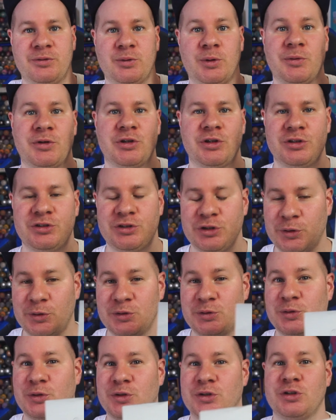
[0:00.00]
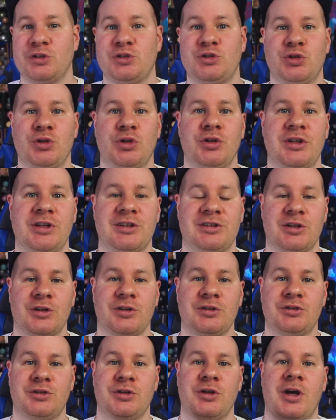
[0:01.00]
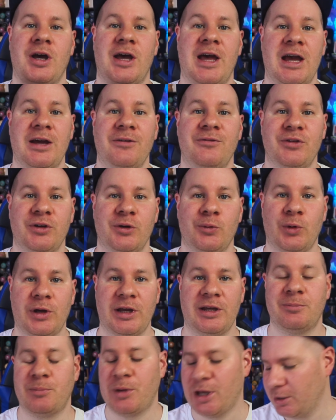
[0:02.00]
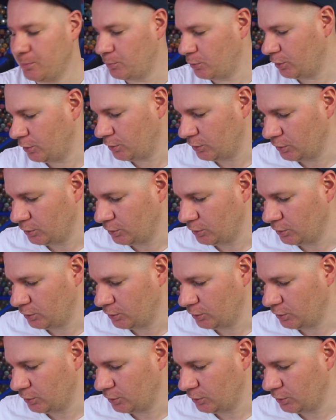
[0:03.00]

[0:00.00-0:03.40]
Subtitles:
What we're going to do is we're going to draw this onto a heavier weighted paper.